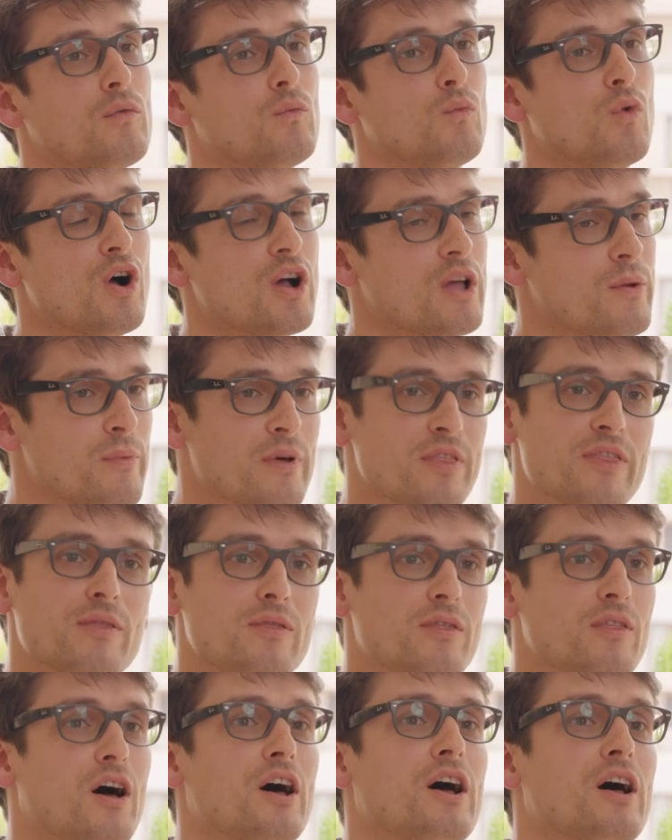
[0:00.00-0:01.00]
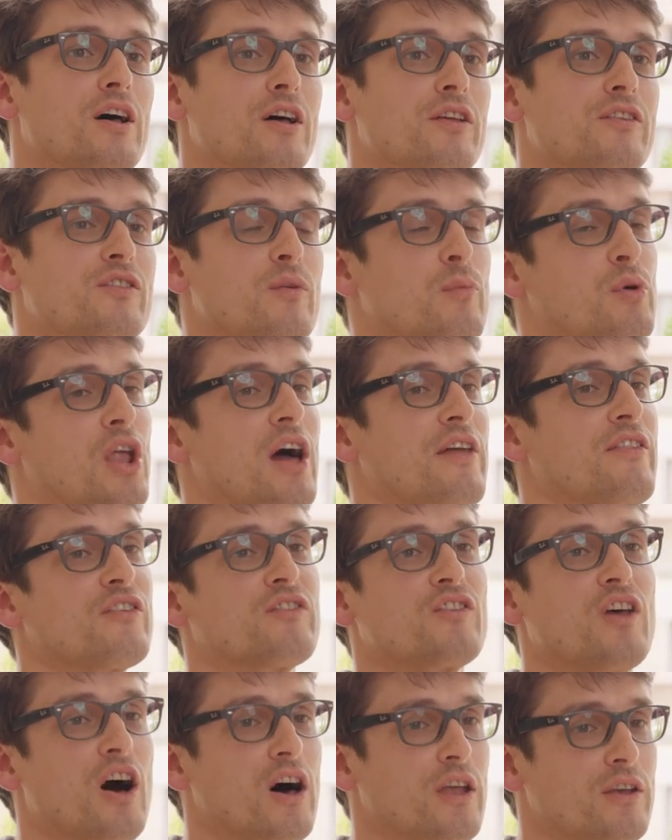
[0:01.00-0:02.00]
working with uh, someone like The
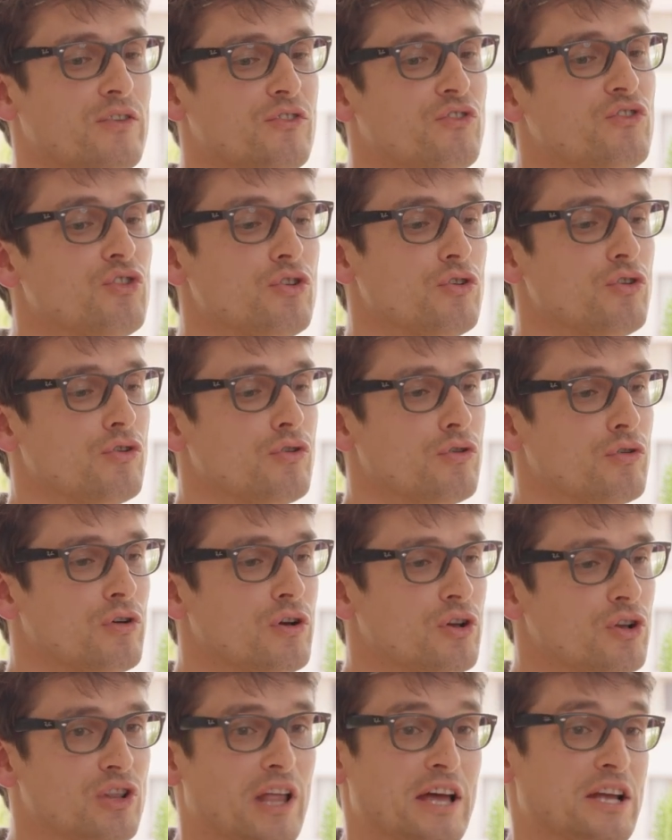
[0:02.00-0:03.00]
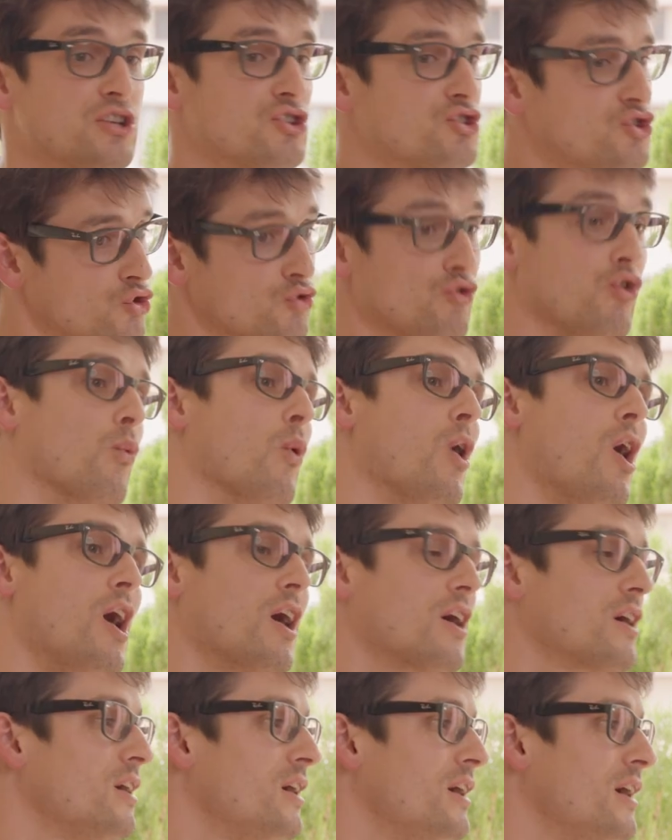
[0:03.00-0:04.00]
Sun to like do the
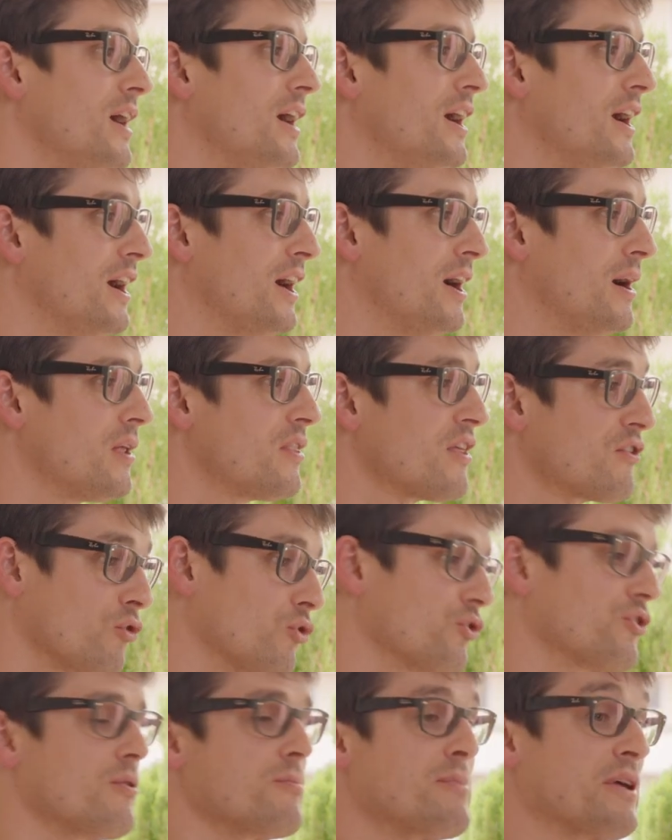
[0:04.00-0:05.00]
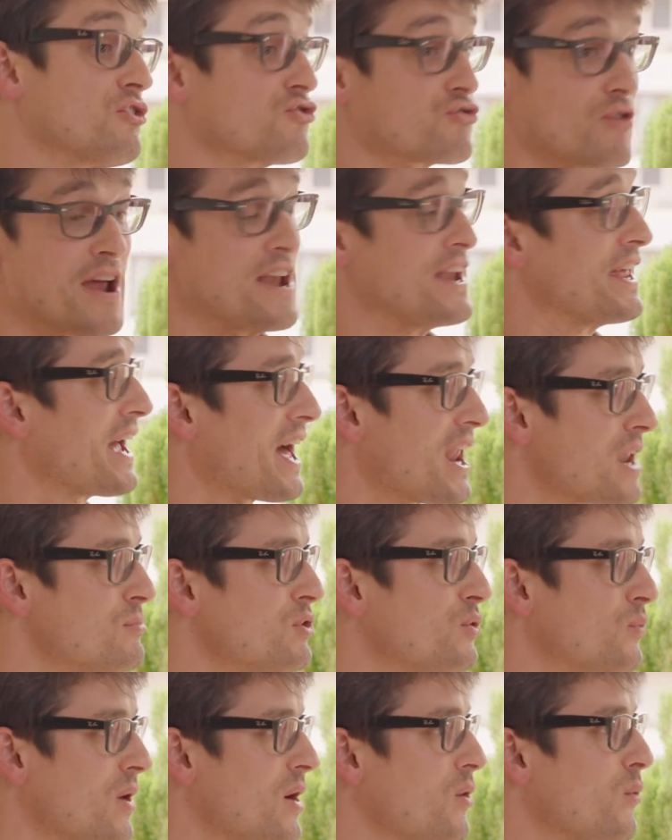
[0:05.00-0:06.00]
work uh, there's also a big training
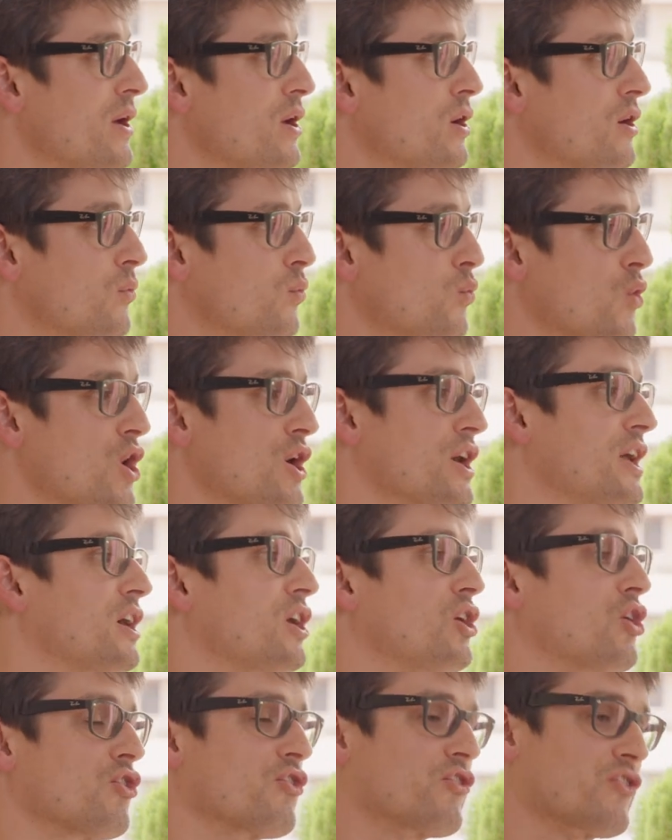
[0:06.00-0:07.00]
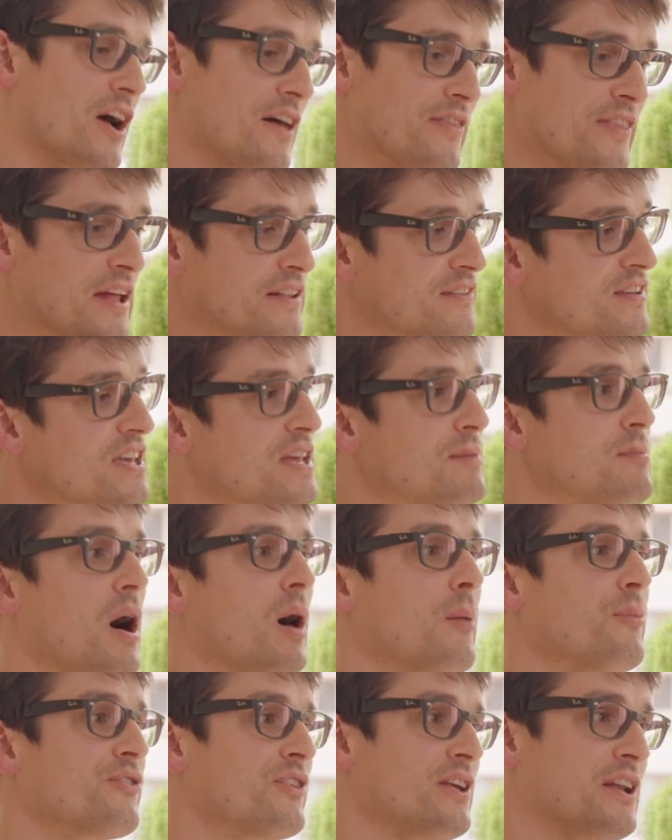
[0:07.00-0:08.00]
element where we are working alongside their team,
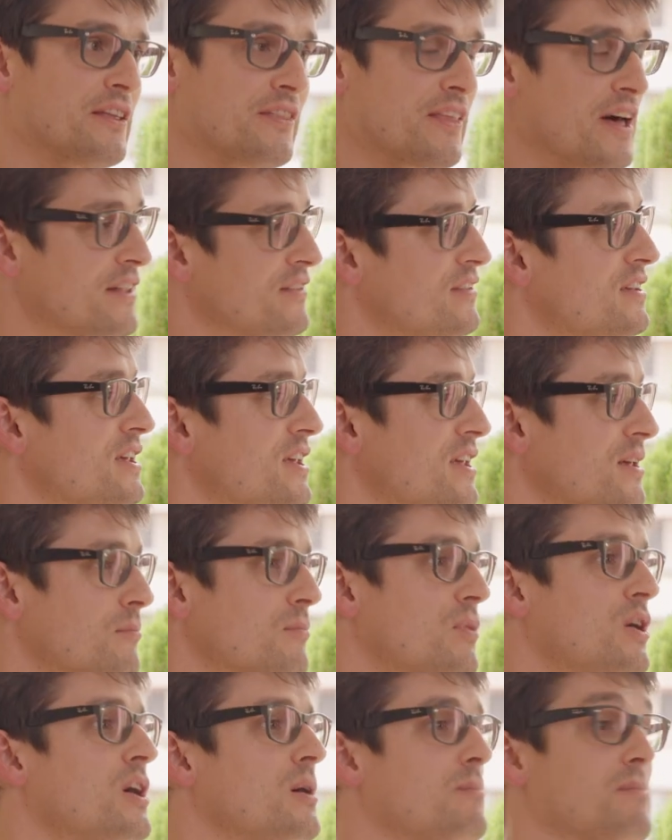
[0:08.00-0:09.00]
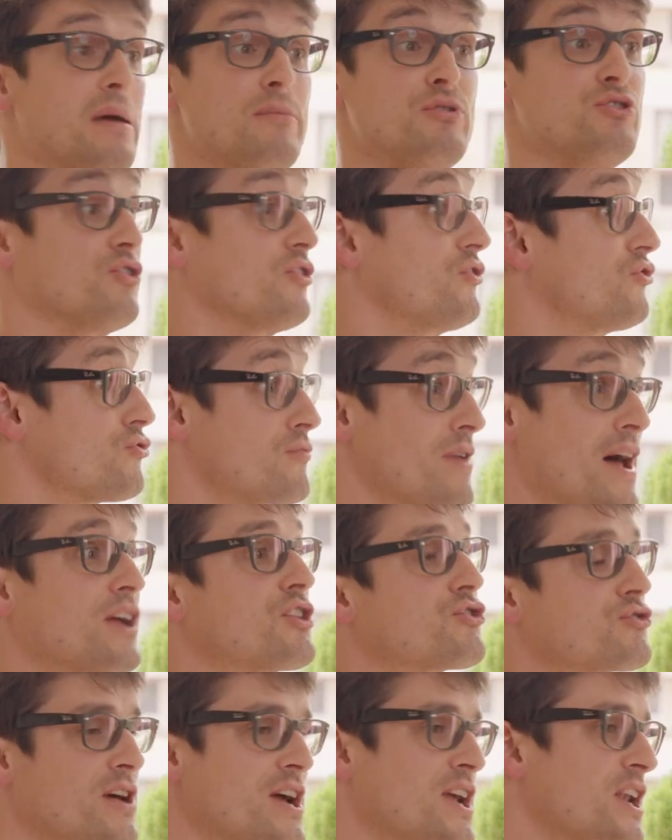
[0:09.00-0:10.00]
upskilling their team, maybe doing
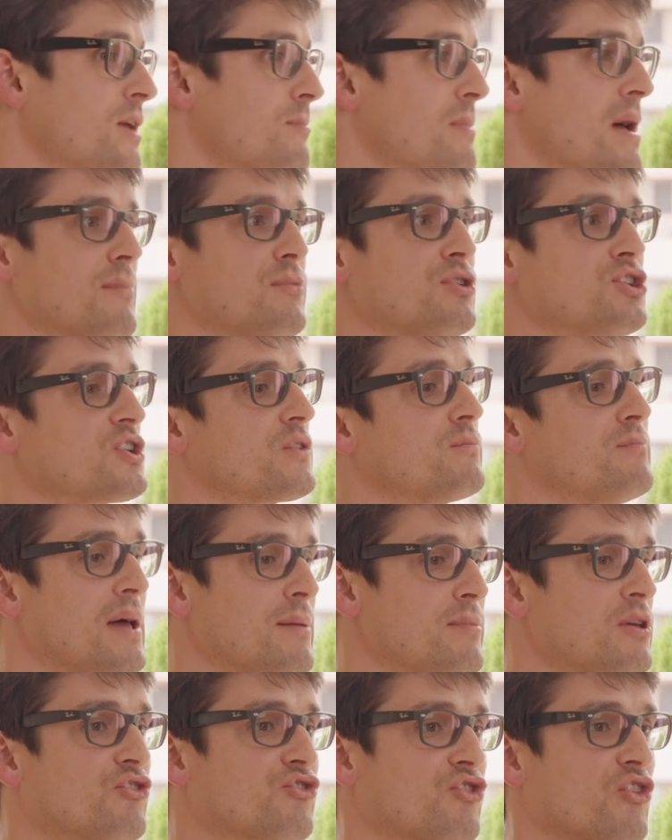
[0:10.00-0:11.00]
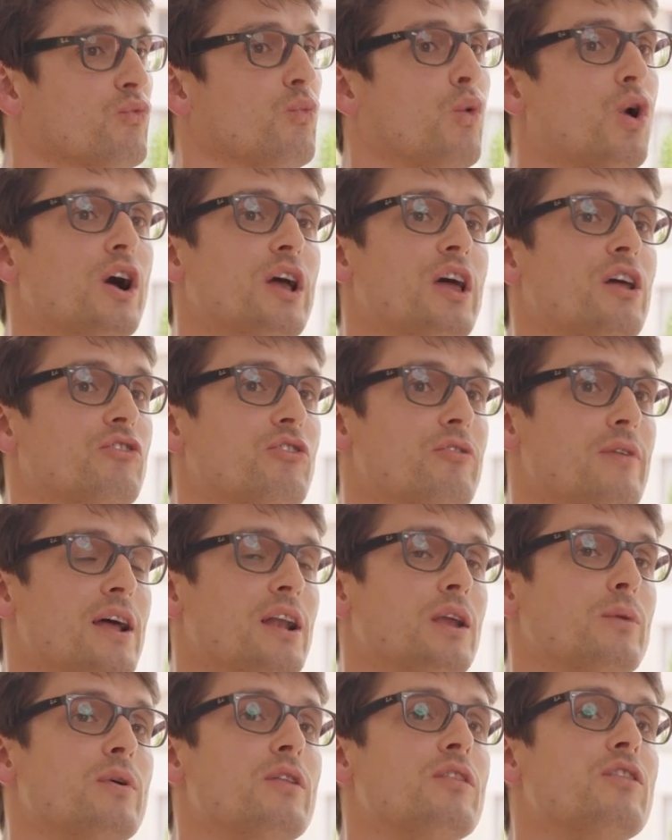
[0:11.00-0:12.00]
direct training, maybe just maybe it's just working
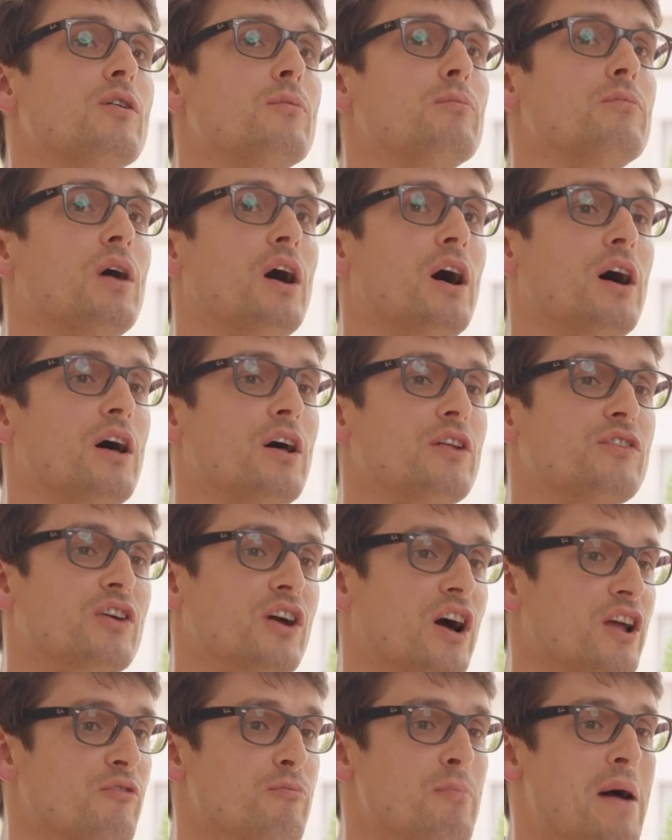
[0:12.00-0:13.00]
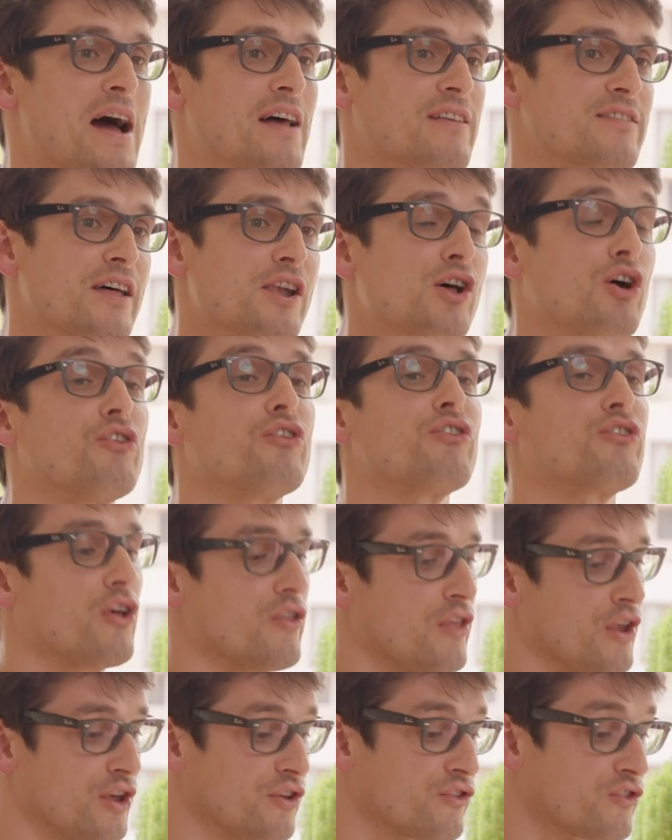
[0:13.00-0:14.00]
directly with them uh, to kind of pass that on, so
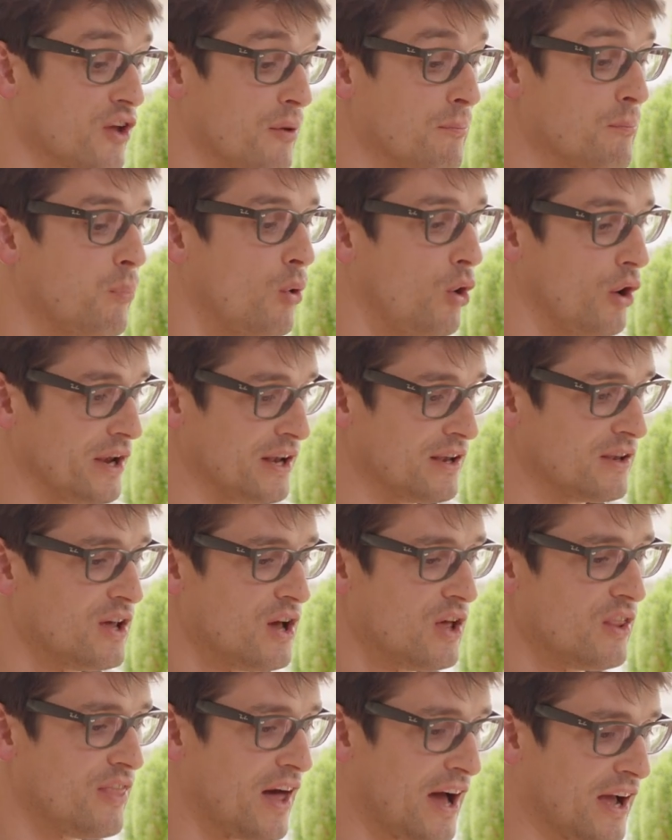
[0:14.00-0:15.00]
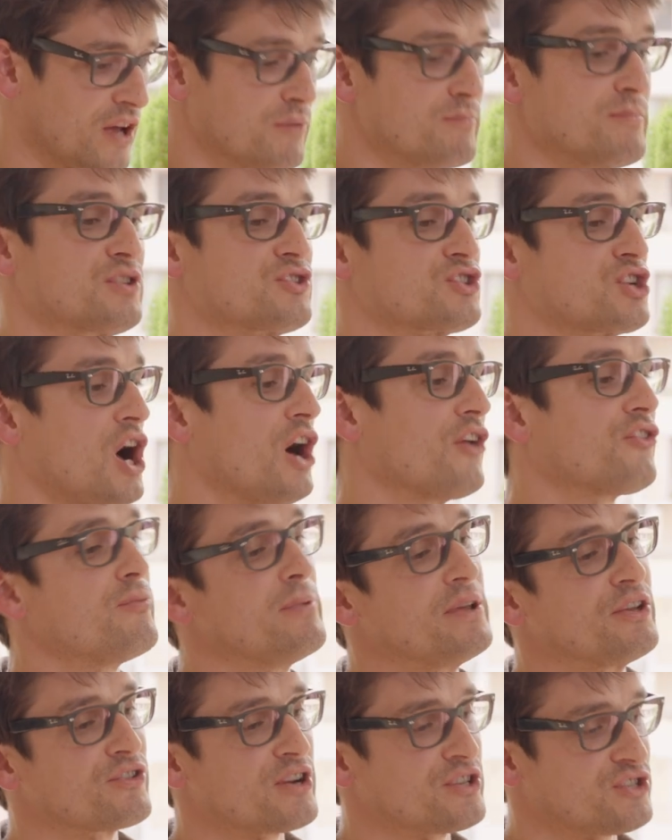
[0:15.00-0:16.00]
that at some point that can start to
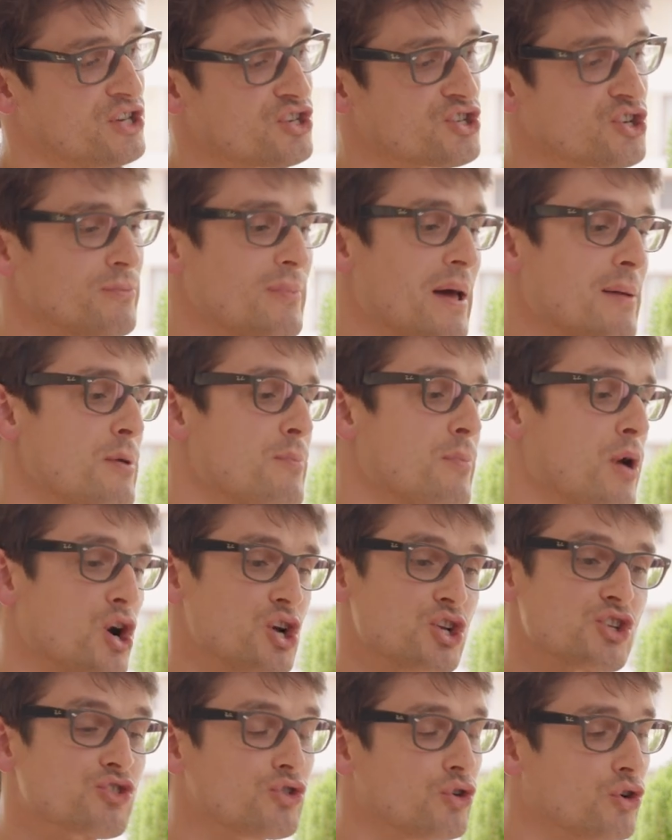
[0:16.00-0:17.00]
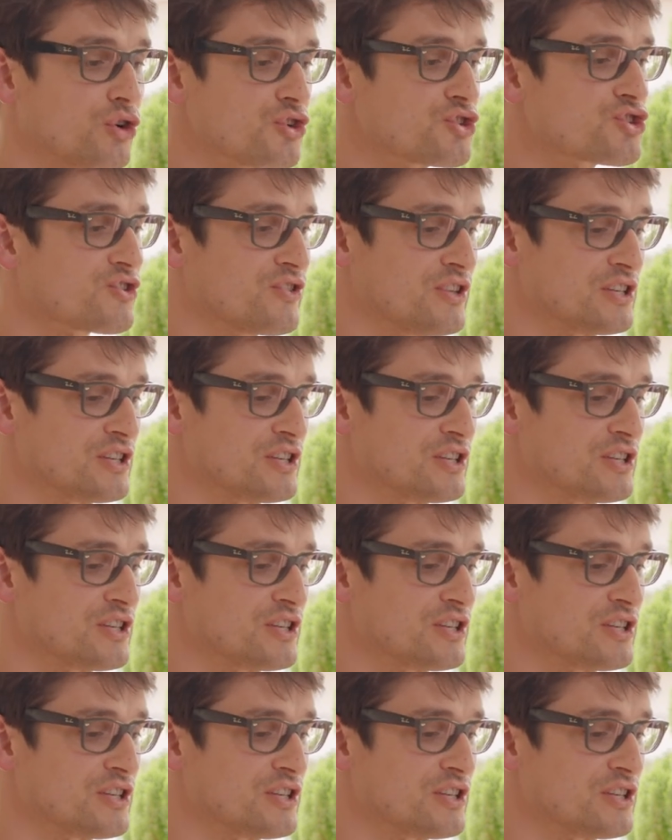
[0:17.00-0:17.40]
be transitioned, maybe post launch.